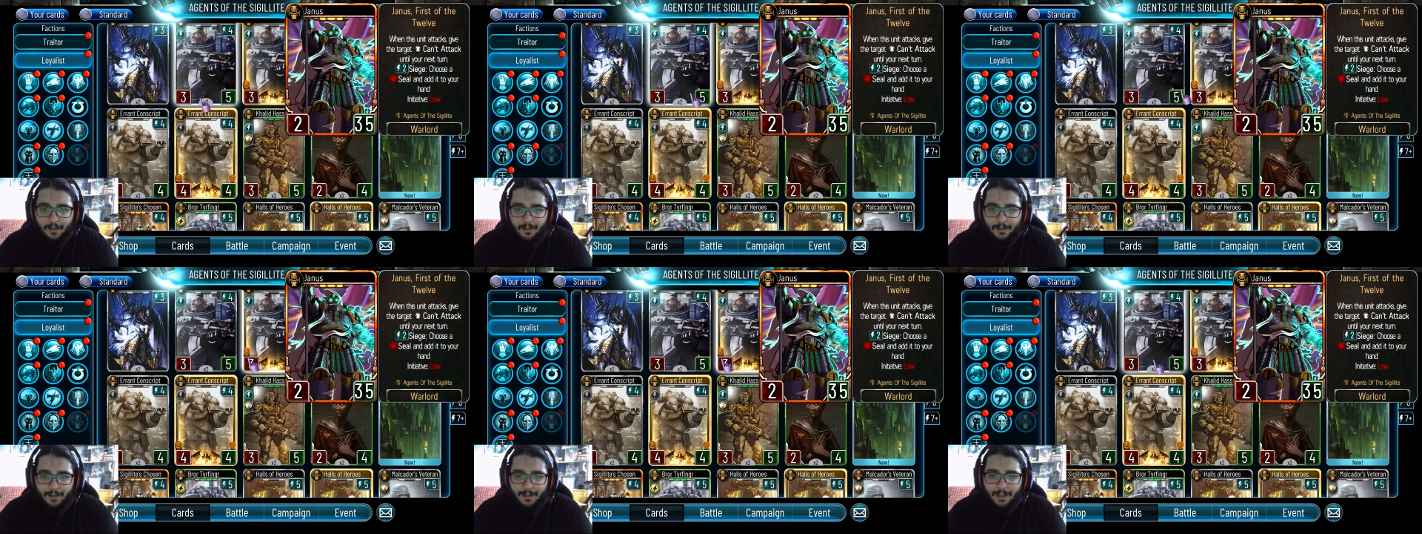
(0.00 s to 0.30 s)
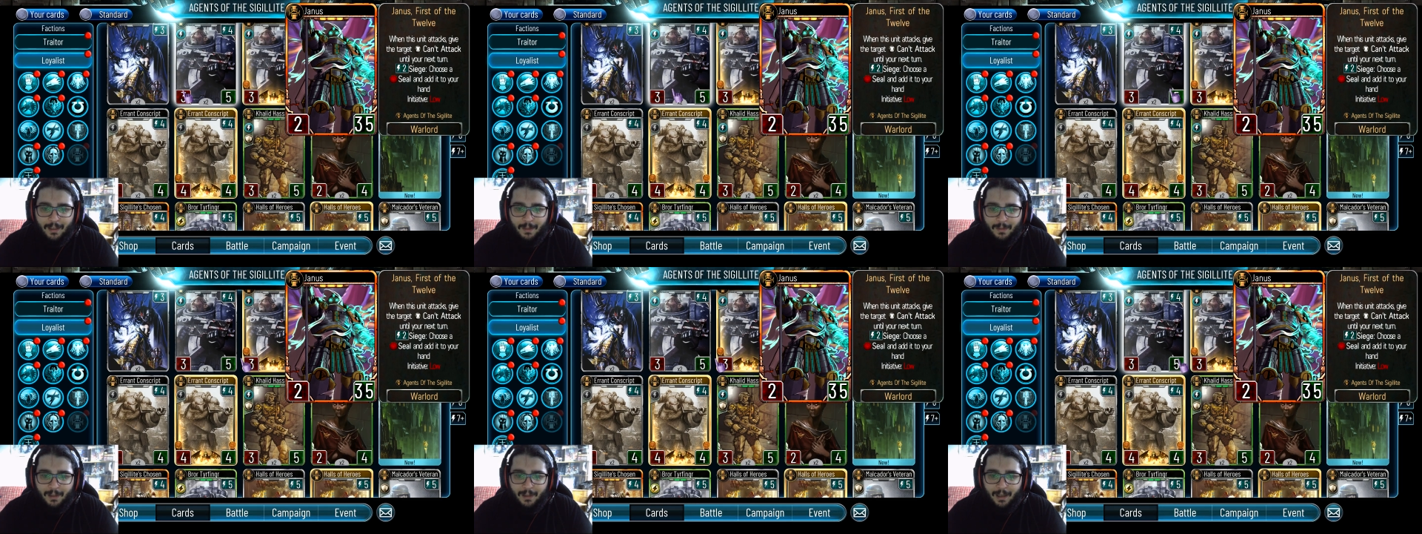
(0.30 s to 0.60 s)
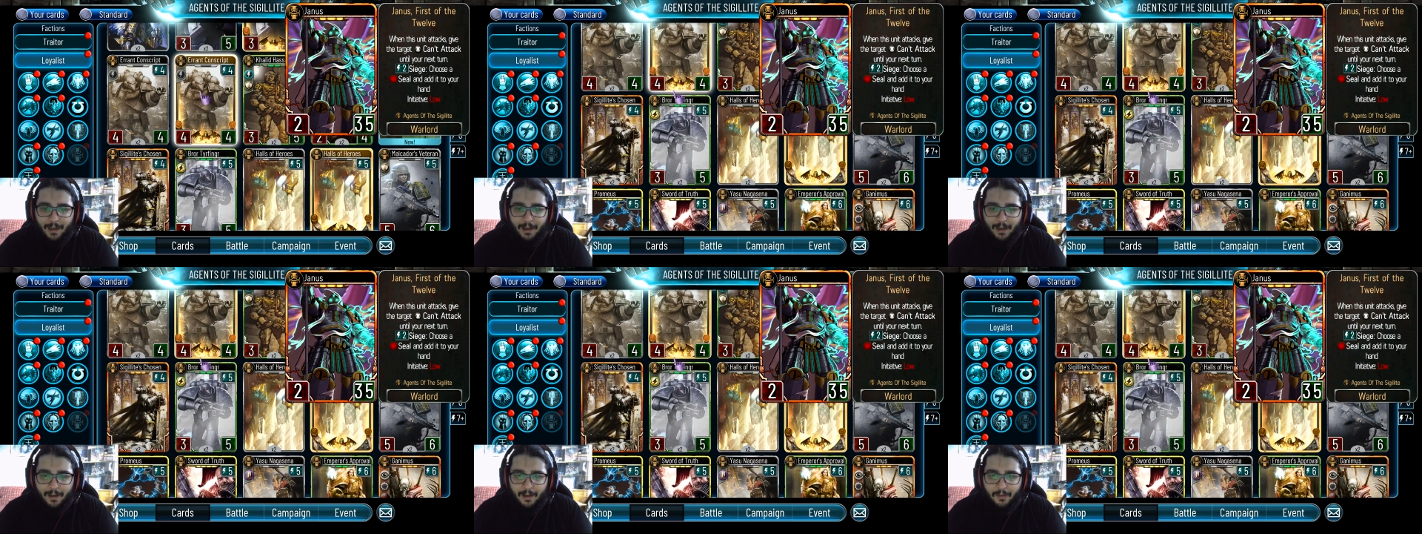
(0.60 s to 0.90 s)
Seems
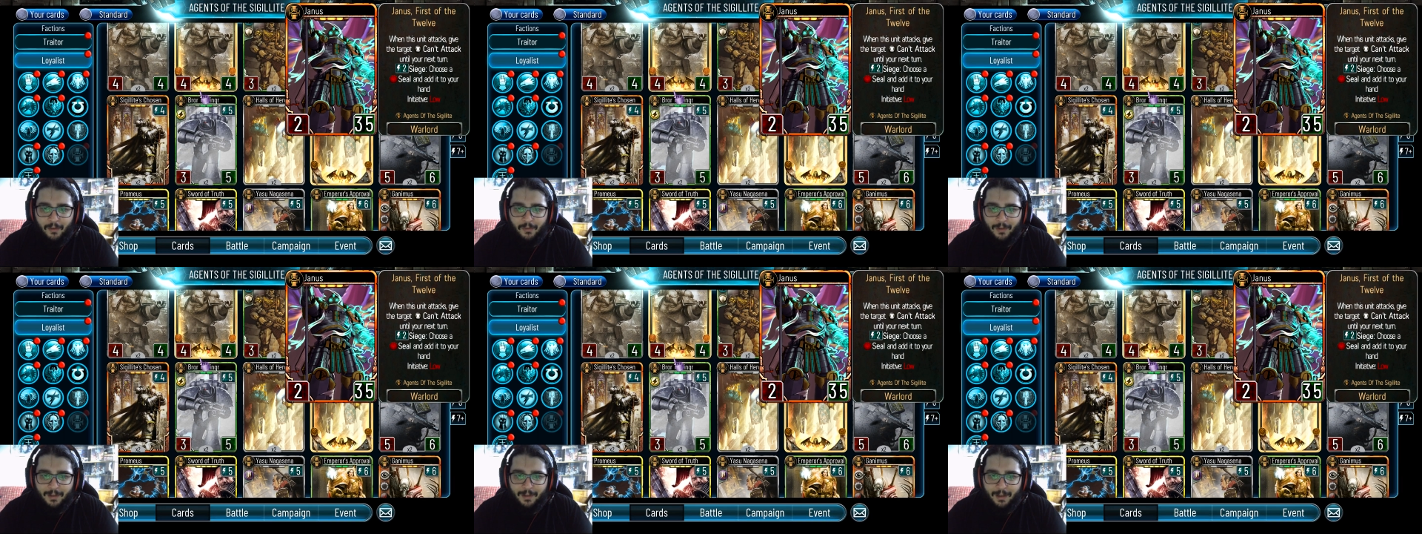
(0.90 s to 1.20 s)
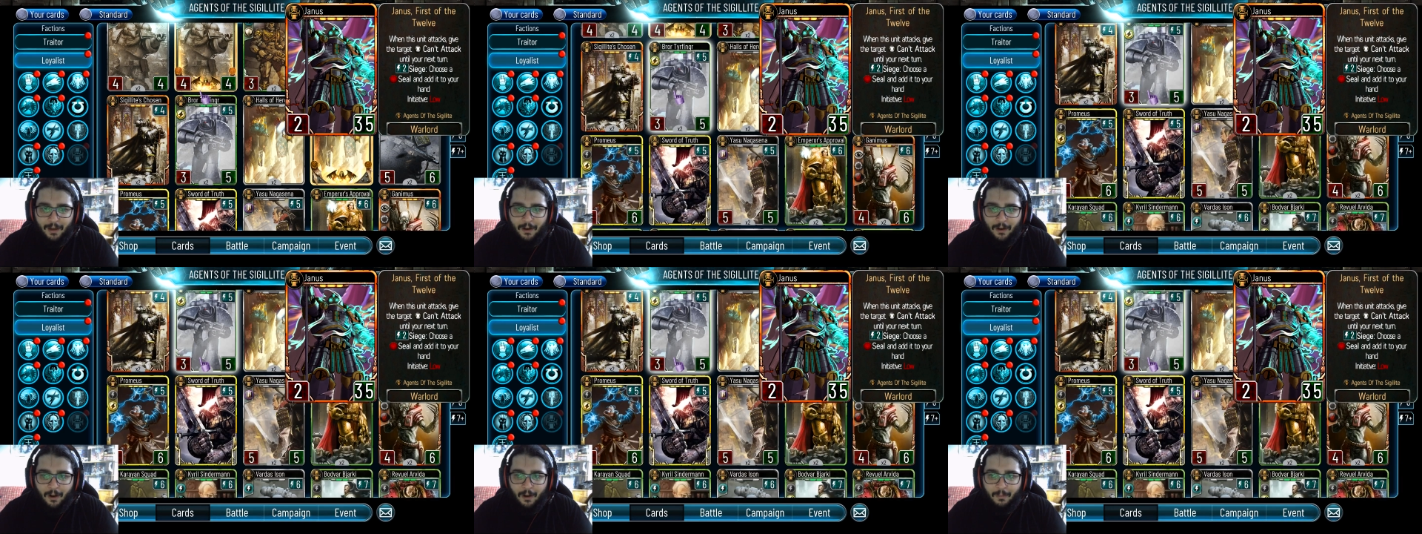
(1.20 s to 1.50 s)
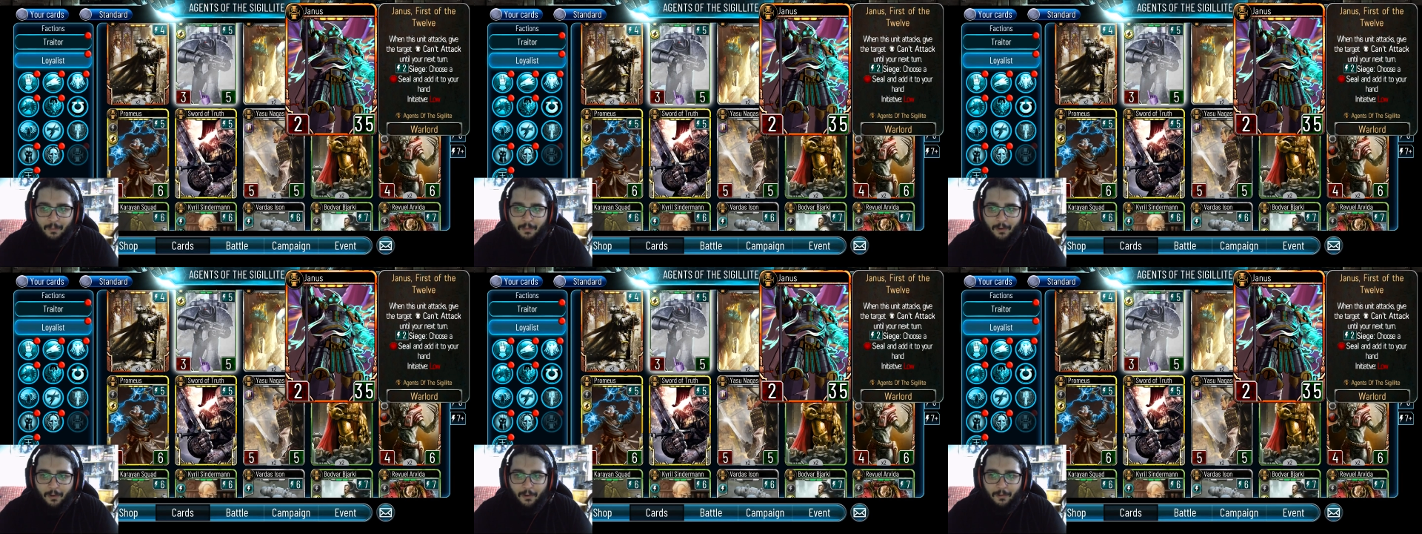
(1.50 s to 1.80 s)
like an interesting
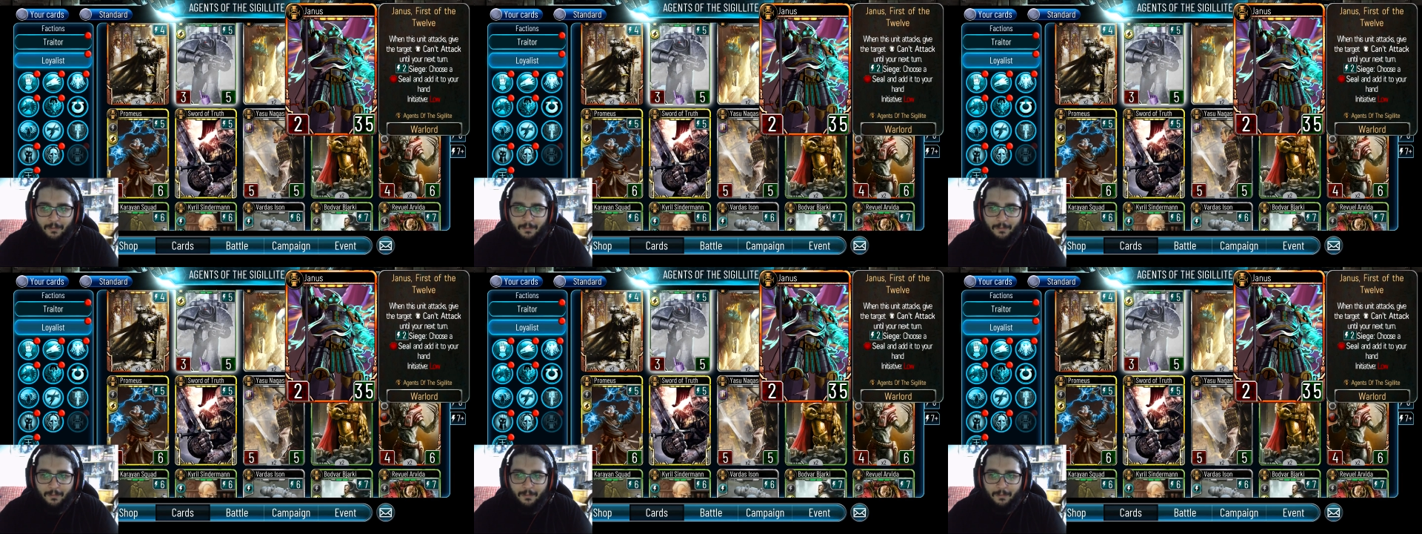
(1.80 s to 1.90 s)
combo.